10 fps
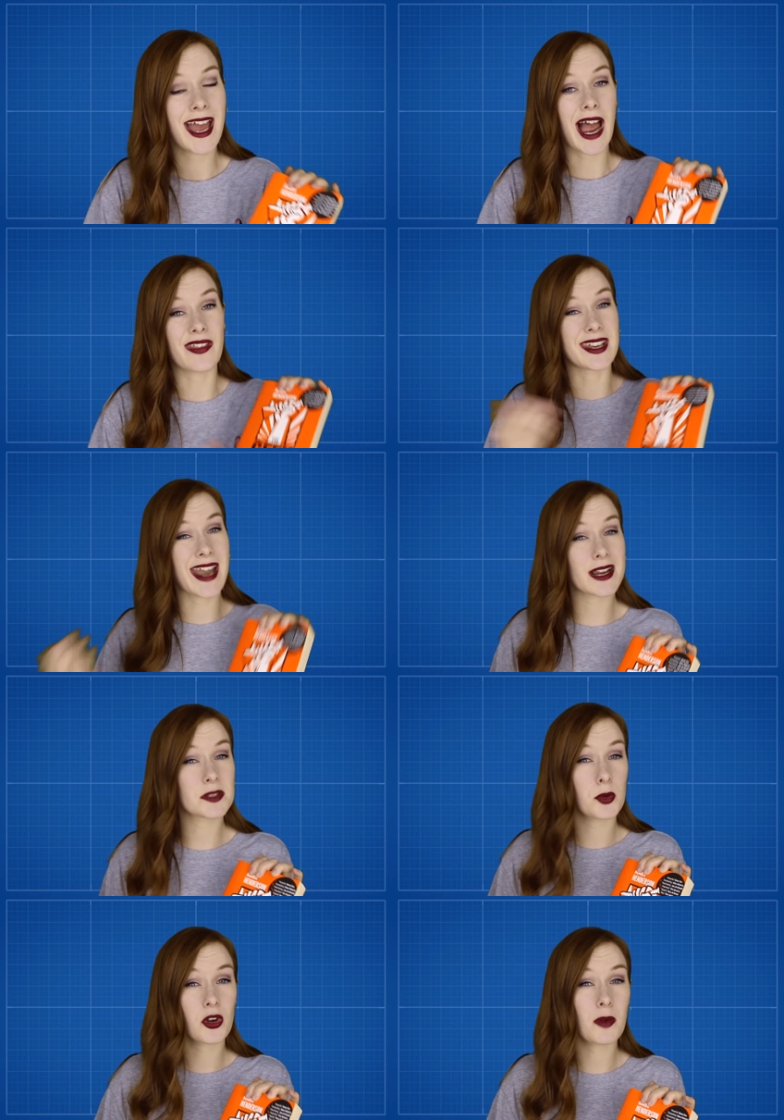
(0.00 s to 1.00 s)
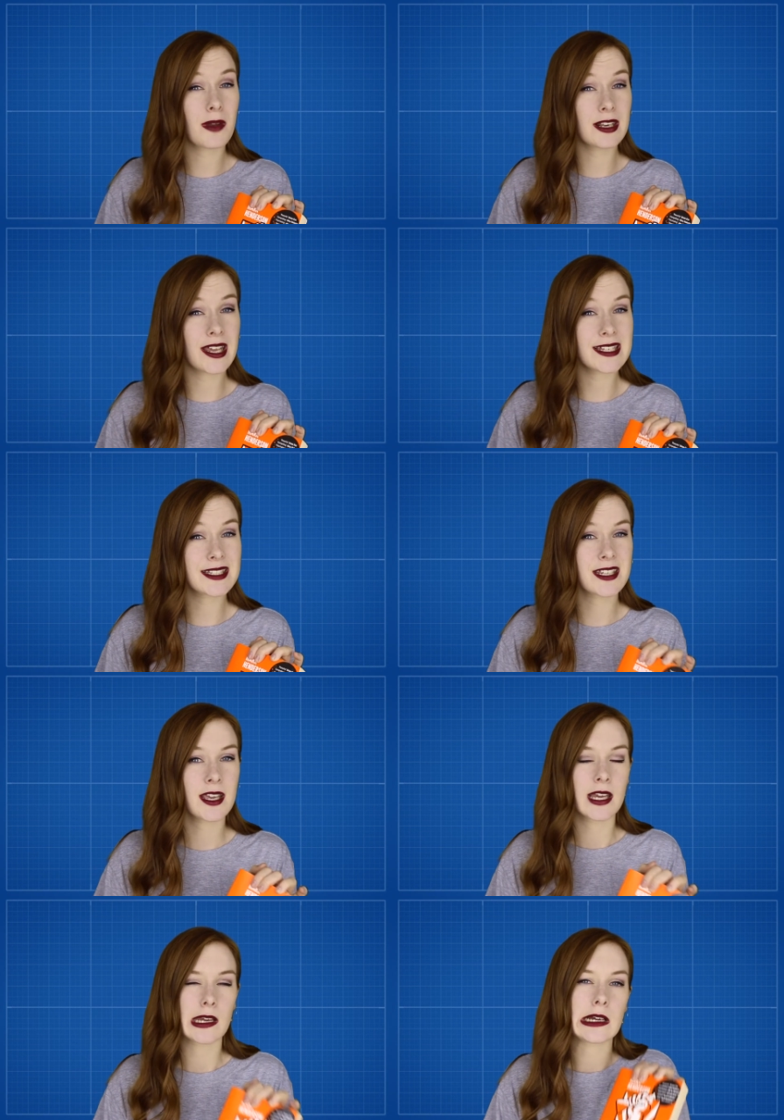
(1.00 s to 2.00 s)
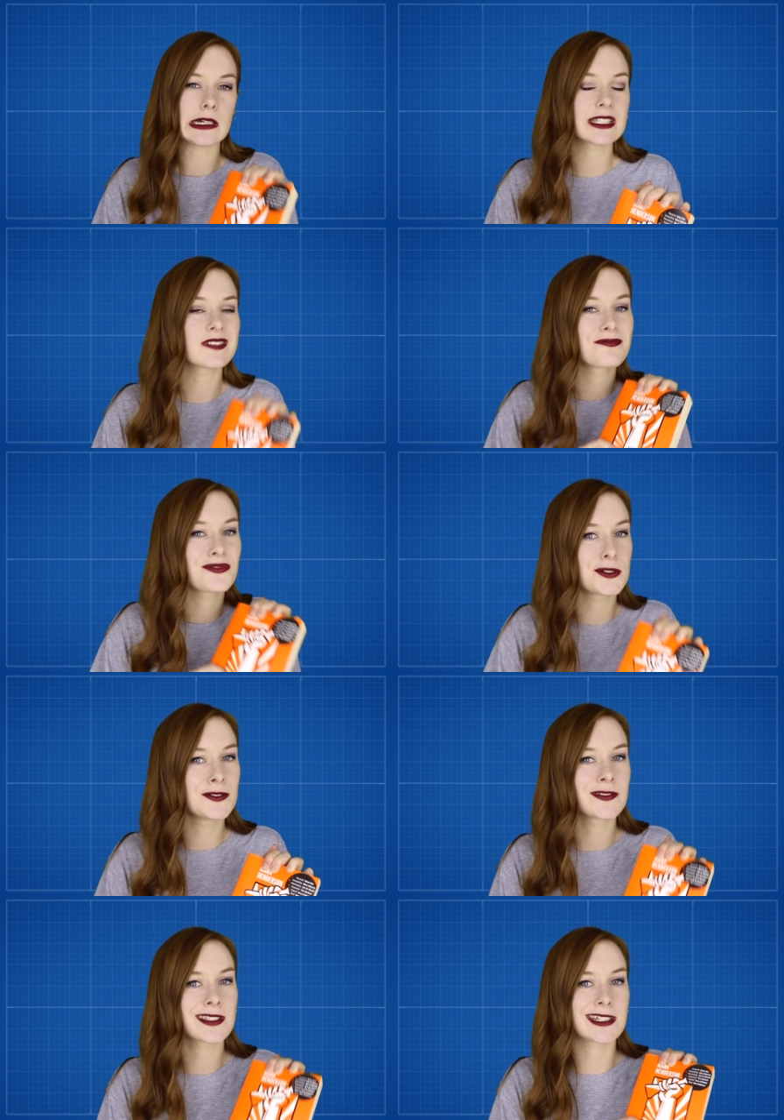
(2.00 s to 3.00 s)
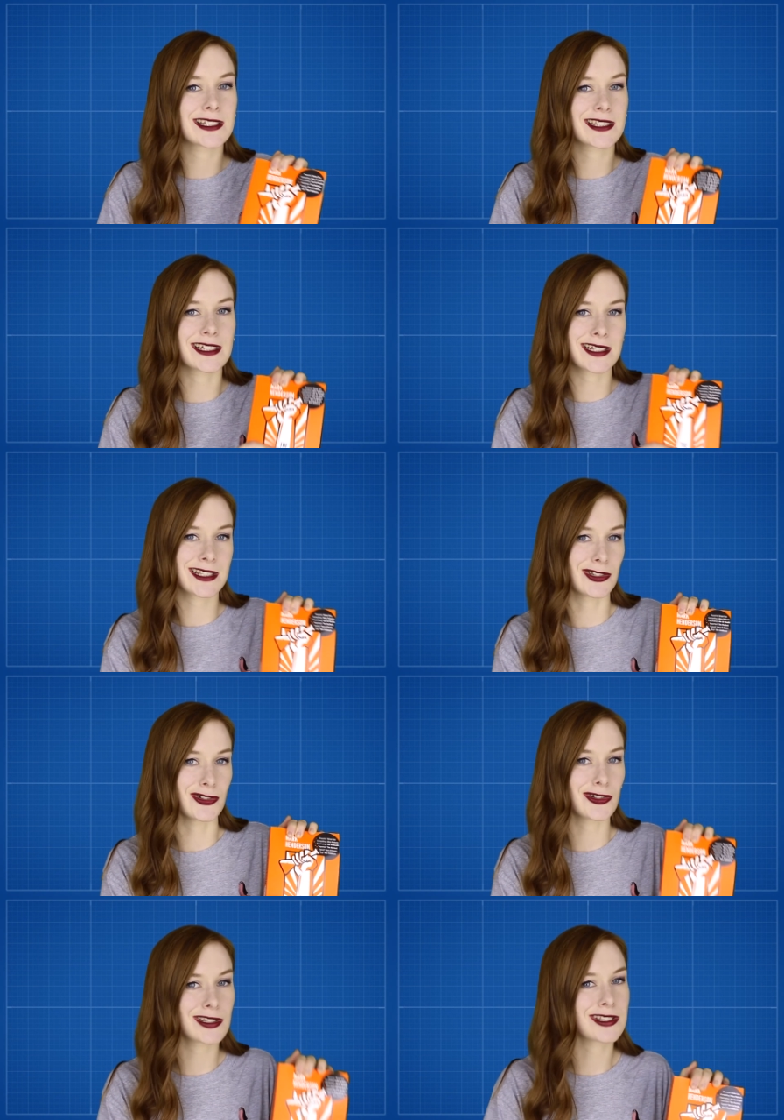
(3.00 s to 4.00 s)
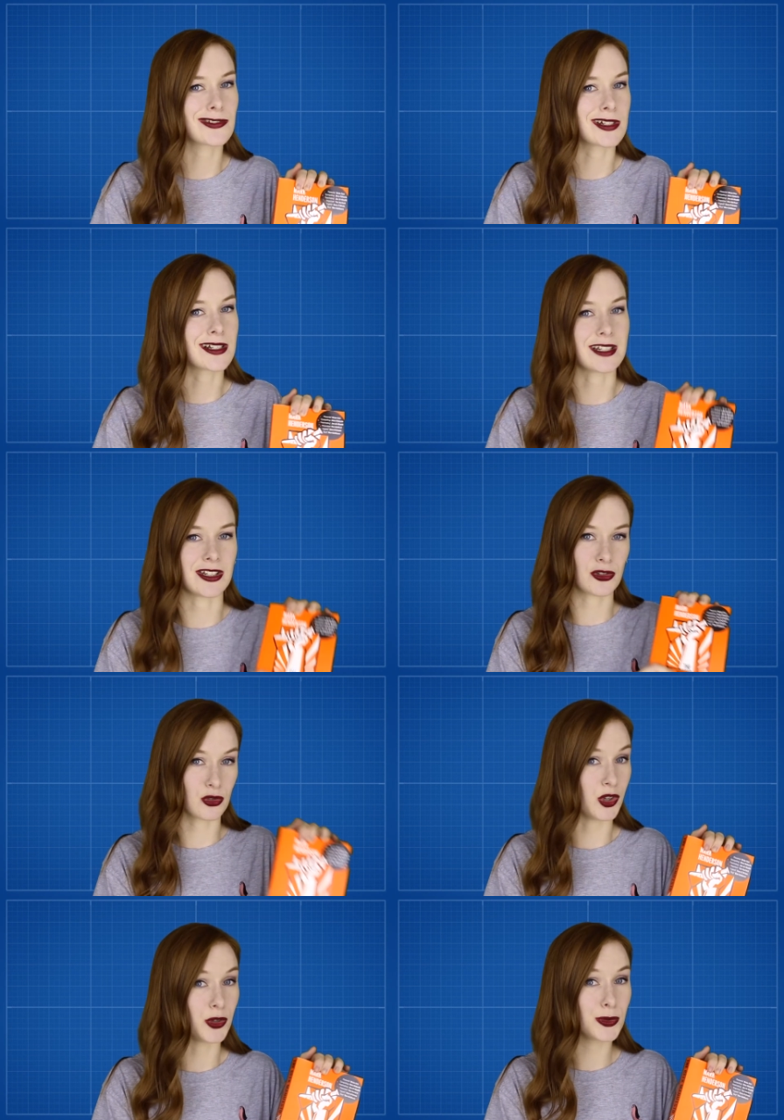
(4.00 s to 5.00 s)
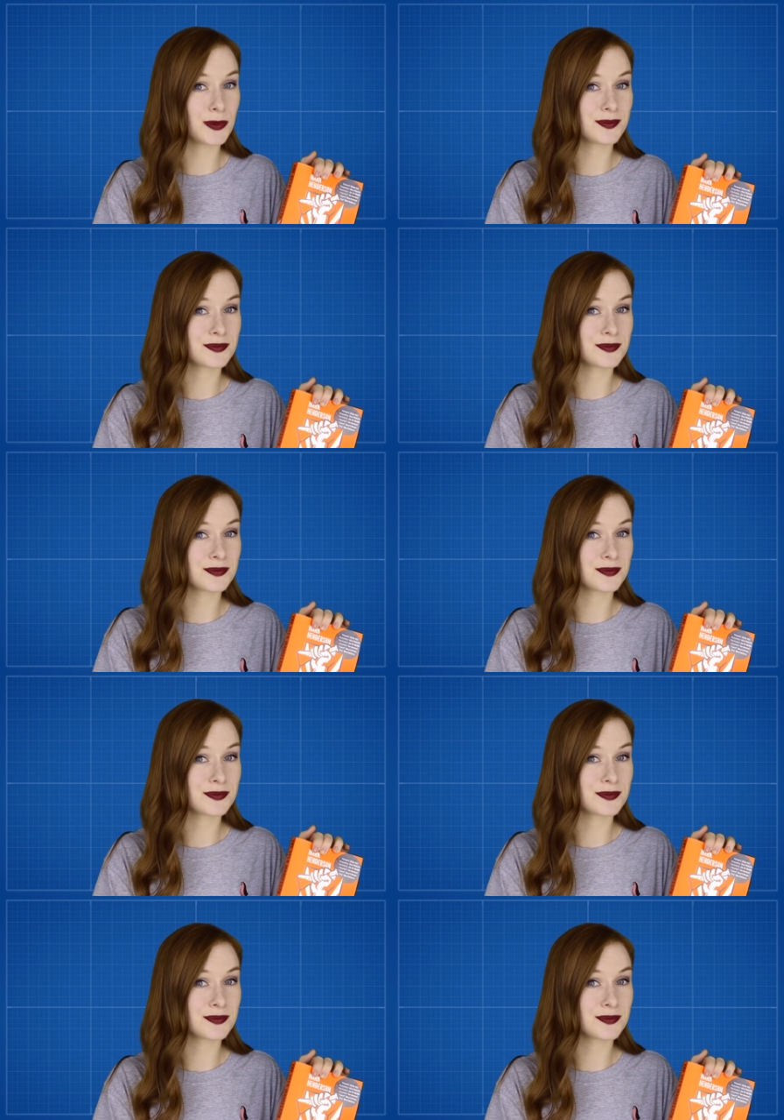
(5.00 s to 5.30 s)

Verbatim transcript: and the next book on my list kind of proves that that's not strictly true.